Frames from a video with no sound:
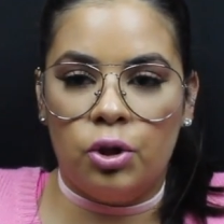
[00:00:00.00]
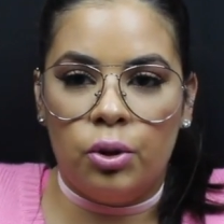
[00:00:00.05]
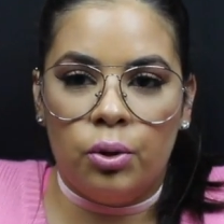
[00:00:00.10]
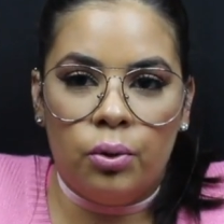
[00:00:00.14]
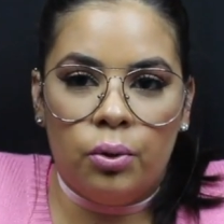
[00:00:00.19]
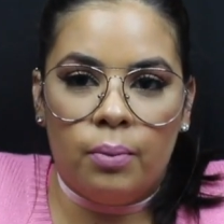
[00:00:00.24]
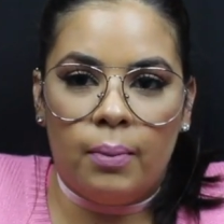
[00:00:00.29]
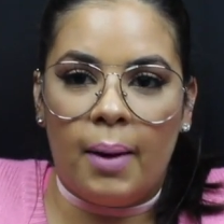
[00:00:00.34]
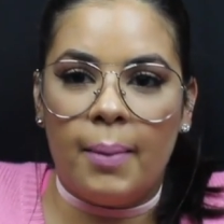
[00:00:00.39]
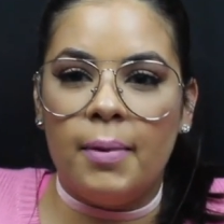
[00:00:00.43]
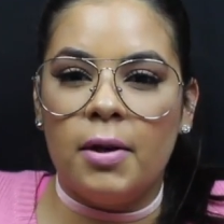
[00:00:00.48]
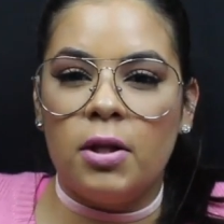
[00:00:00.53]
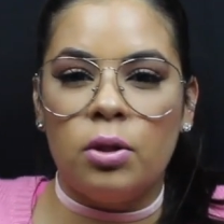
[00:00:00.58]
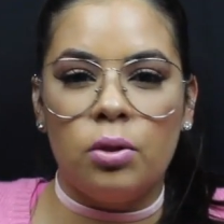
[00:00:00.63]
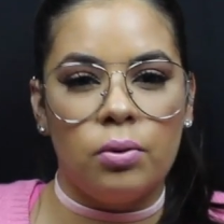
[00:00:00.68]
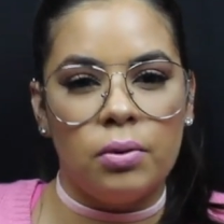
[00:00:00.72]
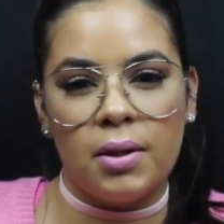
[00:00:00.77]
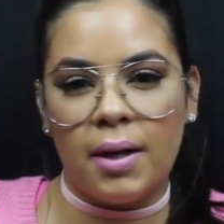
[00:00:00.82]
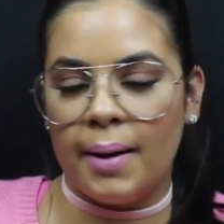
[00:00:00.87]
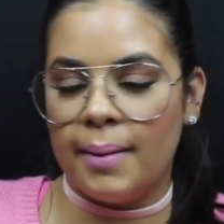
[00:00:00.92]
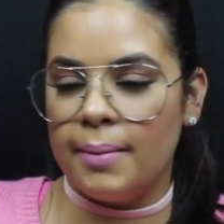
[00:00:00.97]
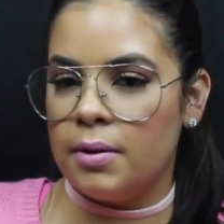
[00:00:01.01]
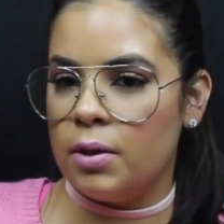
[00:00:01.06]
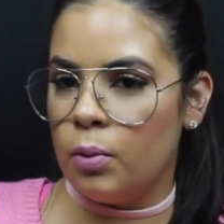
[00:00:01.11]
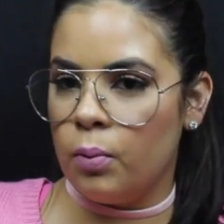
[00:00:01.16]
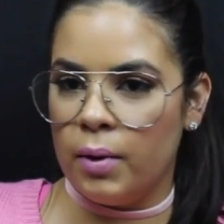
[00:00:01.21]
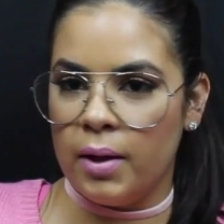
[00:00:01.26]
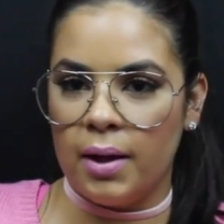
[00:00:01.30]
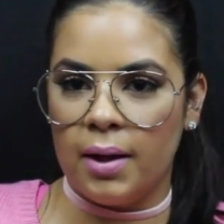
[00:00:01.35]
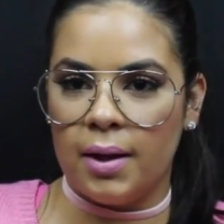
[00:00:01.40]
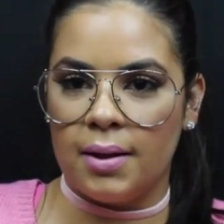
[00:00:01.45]
maybe two times a
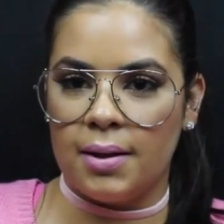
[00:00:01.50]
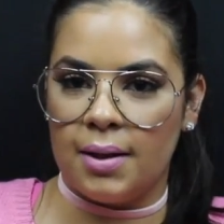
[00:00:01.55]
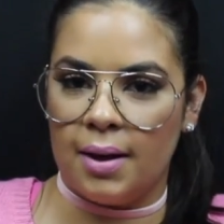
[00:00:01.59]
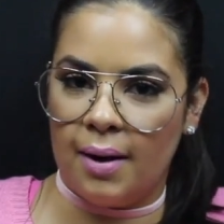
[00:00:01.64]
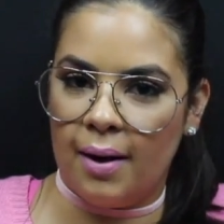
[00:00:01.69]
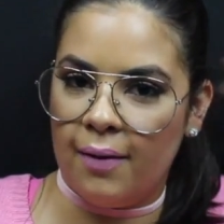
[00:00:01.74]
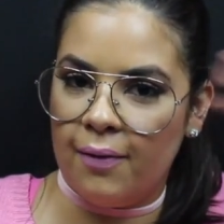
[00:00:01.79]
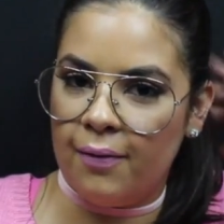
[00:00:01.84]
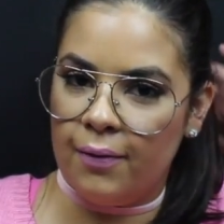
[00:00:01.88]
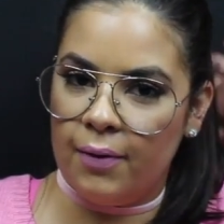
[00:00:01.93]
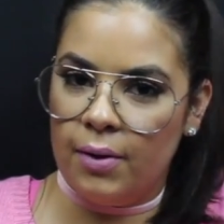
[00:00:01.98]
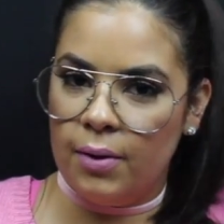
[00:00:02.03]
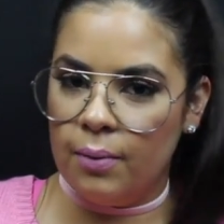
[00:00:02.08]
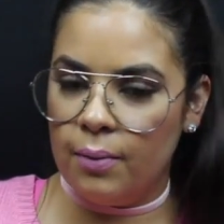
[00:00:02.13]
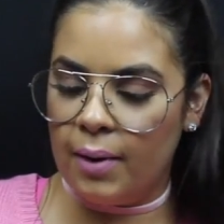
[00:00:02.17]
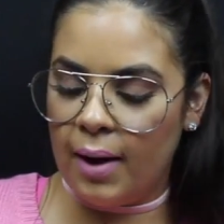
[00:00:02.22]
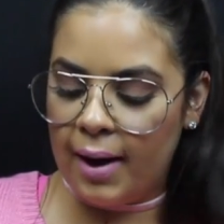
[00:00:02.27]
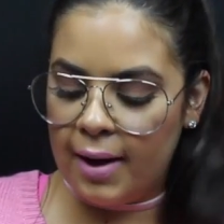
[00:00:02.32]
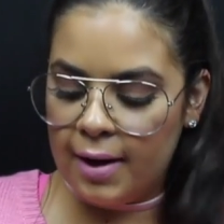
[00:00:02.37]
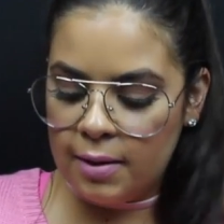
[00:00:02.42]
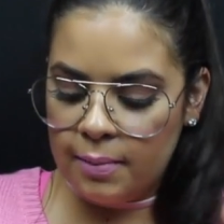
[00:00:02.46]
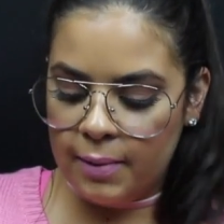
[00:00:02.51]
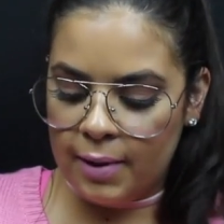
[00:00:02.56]
week is enough for you guys,